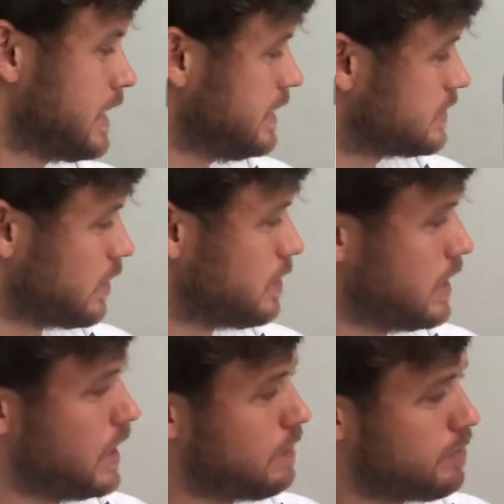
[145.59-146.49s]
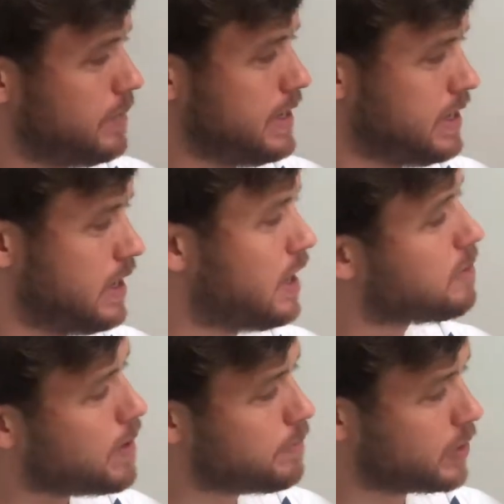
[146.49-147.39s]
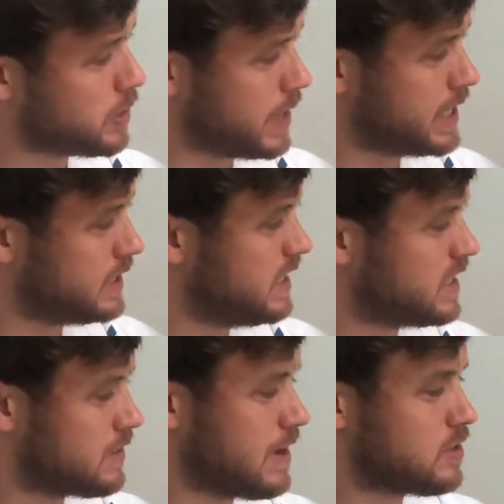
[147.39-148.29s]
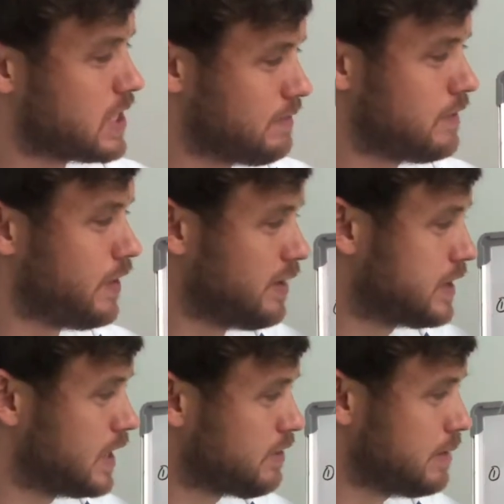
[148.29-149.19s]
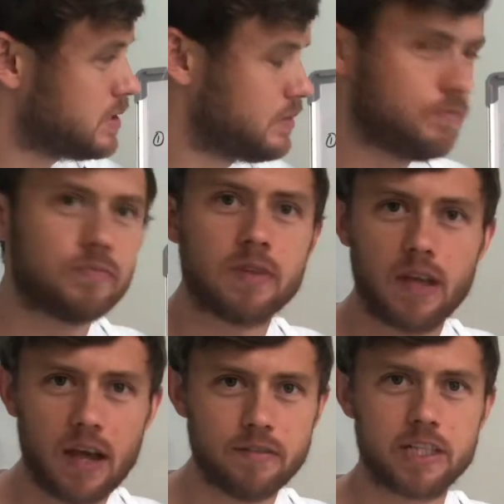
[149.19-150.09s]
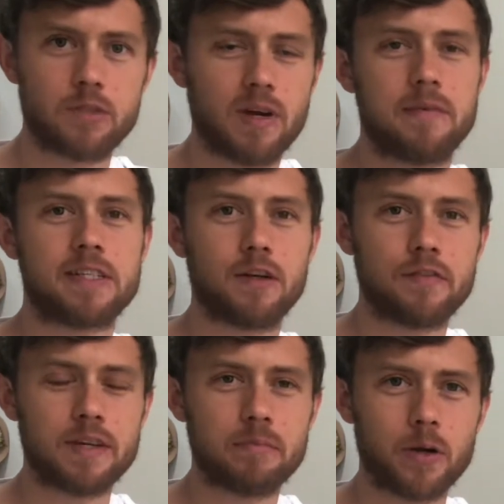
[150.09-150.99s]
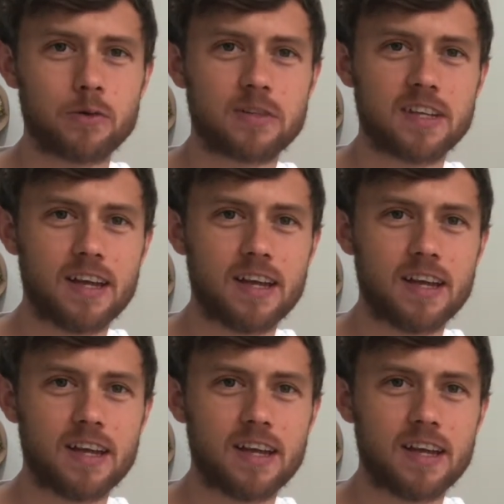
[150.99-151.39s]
So for me, my body weight is around 75 kilograms. I haven't actually weighed myself in post